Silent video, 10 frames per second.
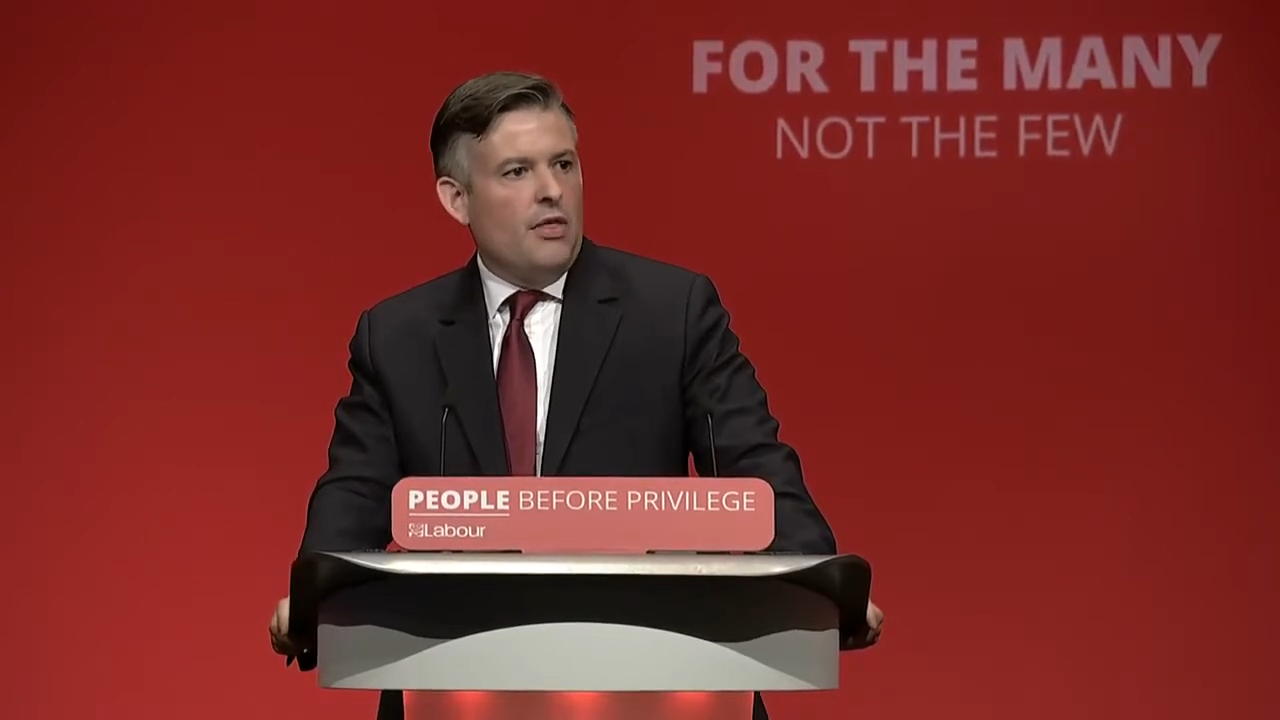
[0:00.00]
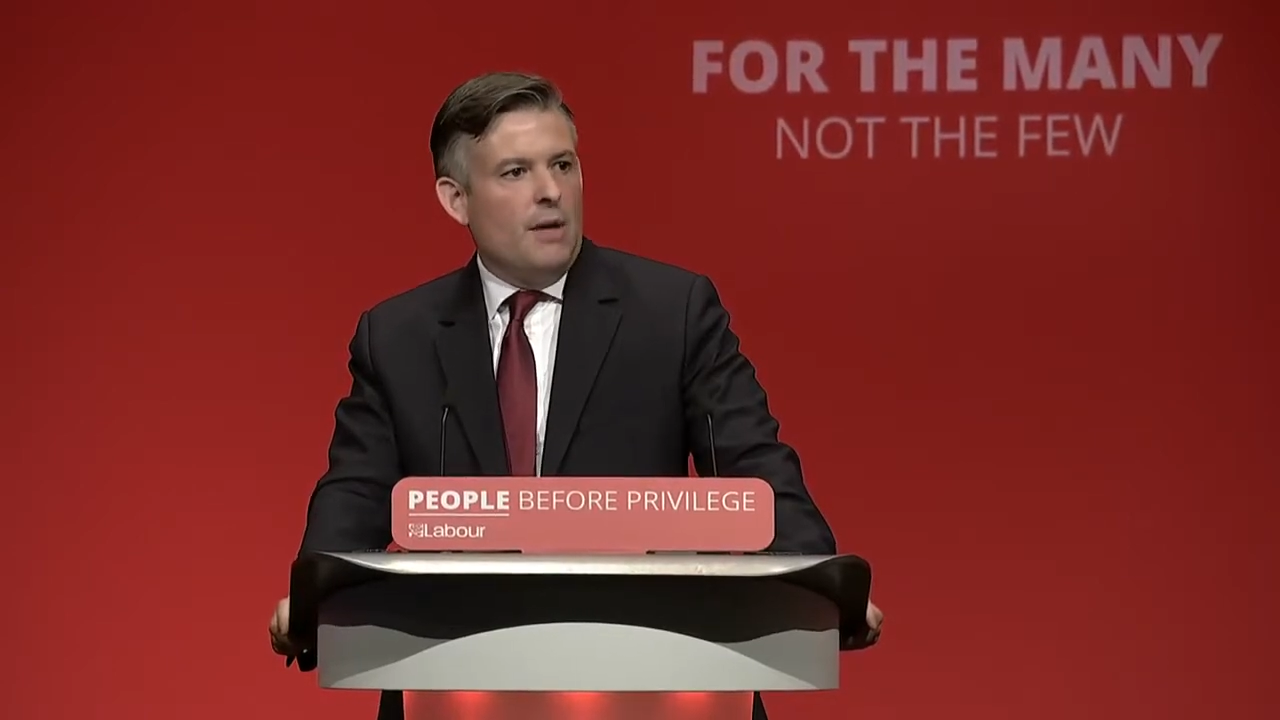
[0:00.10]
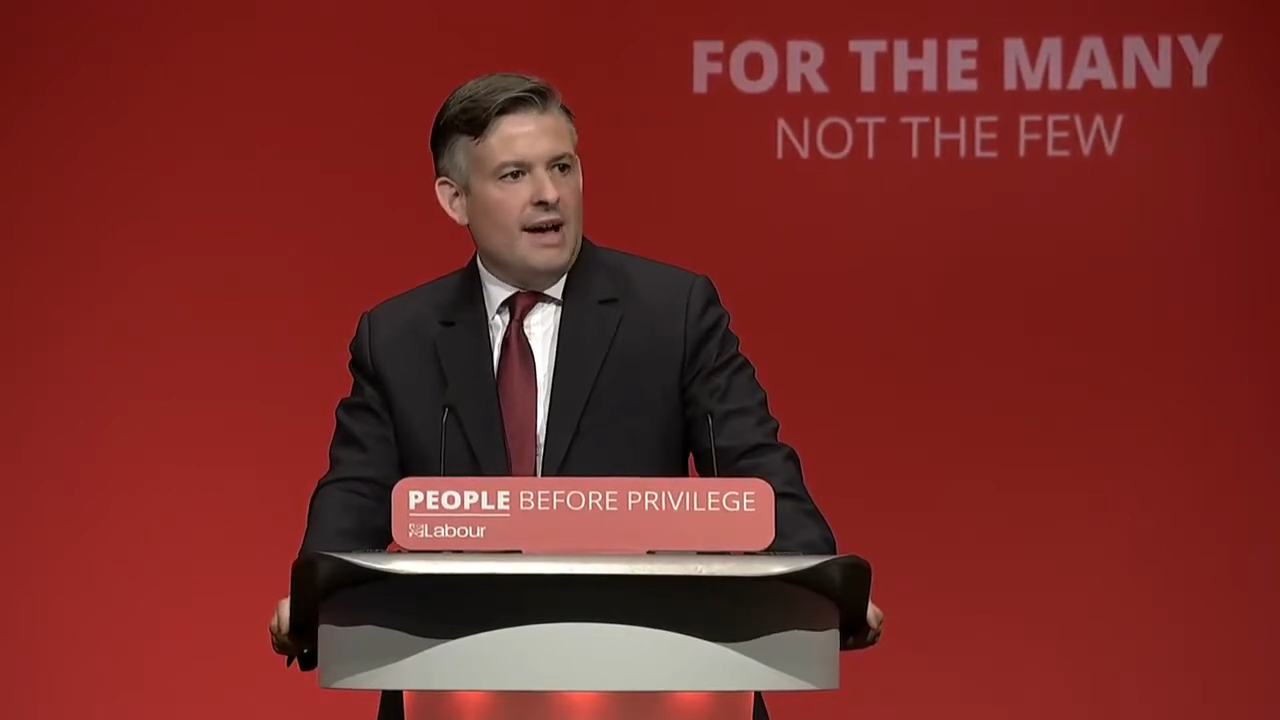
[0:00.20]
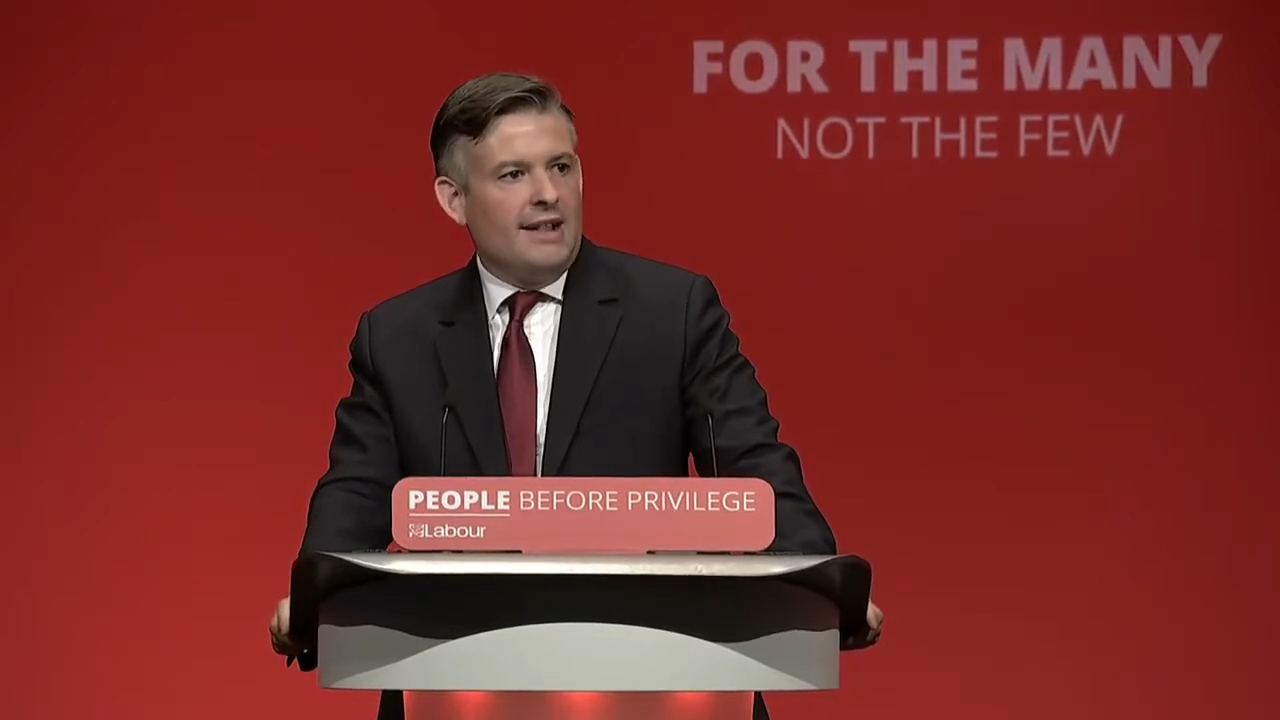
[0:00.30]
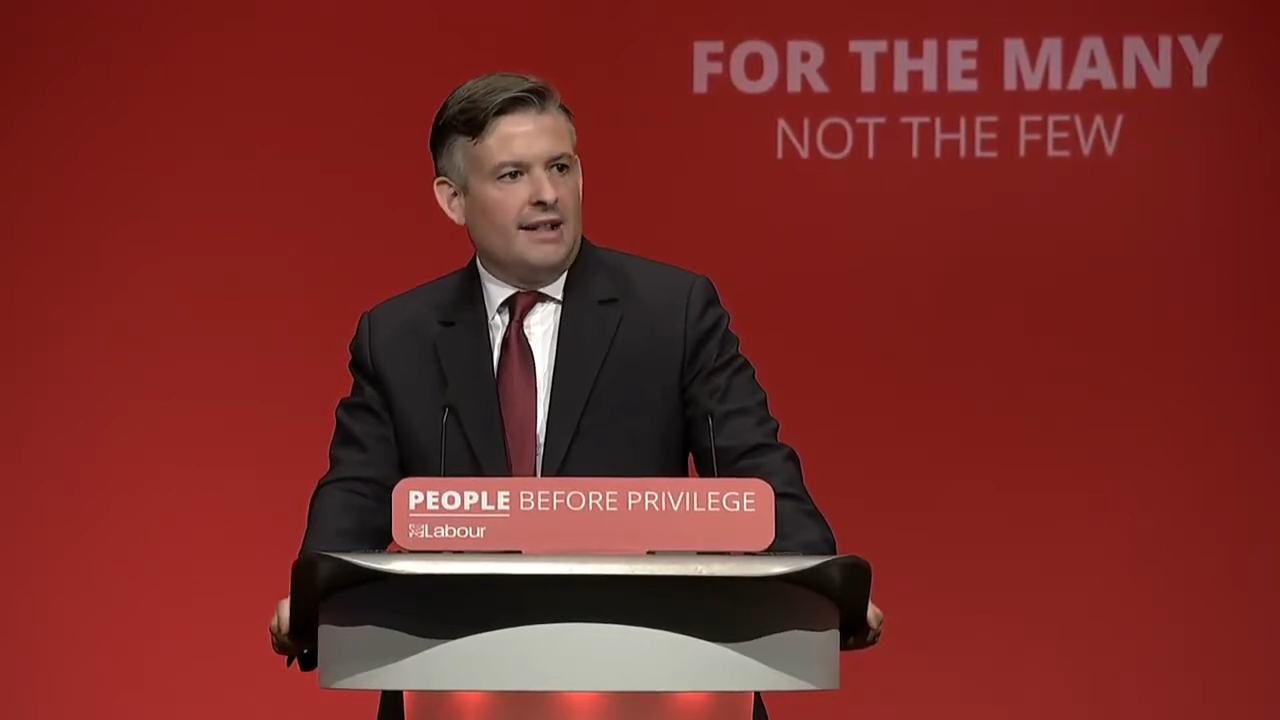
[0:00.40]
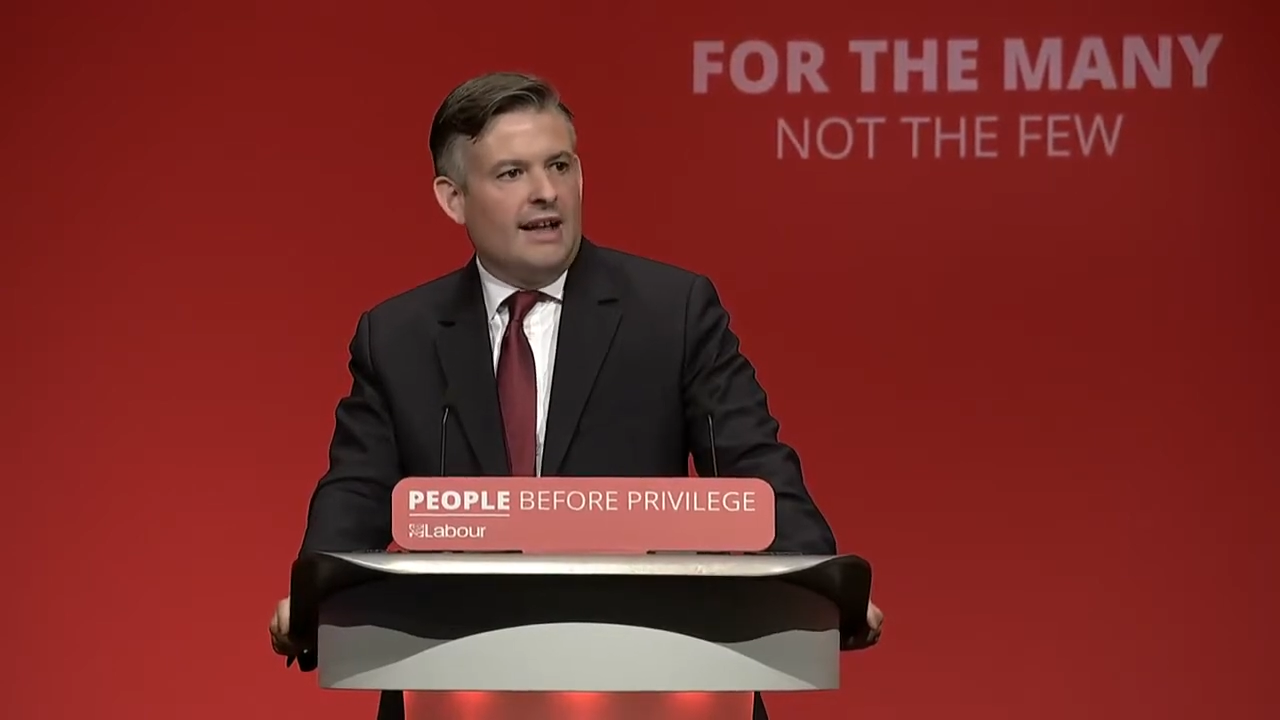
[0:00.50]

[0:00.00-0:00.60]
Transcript: the Mental